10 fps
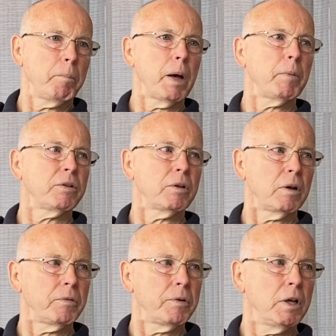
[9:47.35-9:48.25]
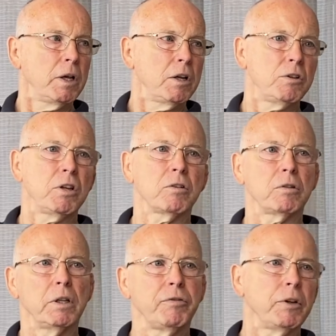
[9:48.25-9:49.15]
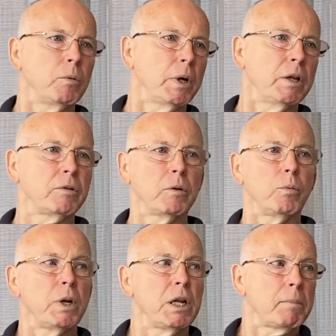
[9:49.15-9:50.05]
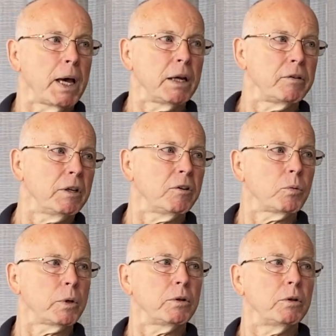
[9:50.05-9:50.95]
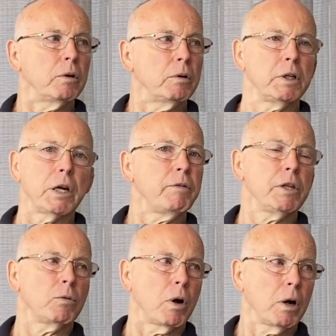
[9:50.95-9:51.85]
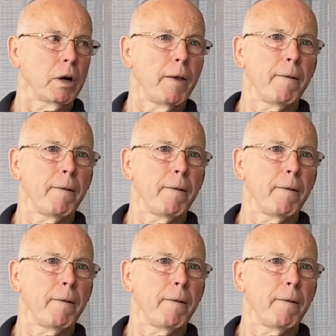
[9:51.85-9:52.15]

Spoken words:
By myself. Just lifting weights and reading magazines, what to do. Did everything wrong.